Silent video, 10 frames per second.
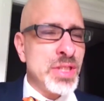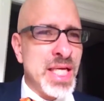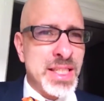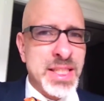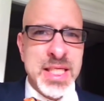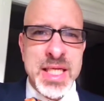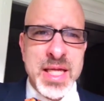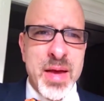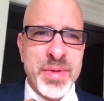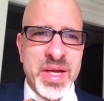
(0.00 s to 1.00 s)
That's the
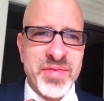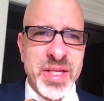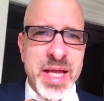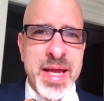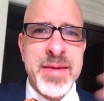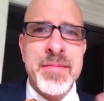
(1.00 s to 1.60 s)
topic of the day.